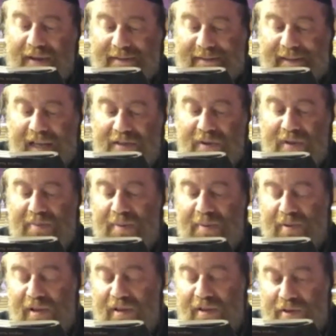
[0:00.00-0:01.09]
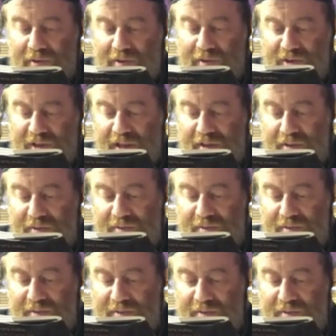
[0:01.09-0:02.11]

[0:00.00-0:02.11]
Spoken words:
that's what people usually do, right?